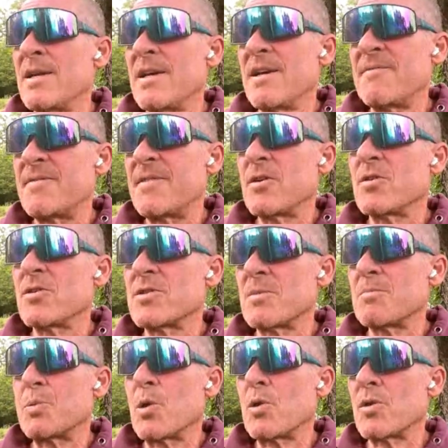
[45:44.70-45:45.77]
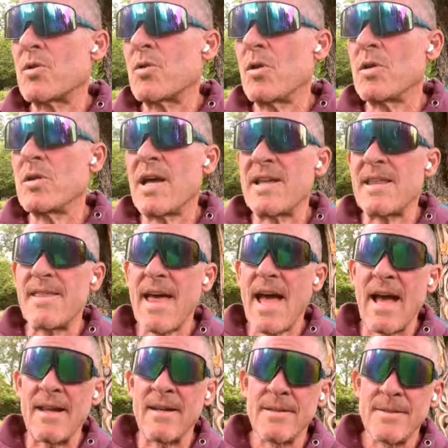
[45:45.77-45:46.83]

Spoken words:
if there's a protocol like that.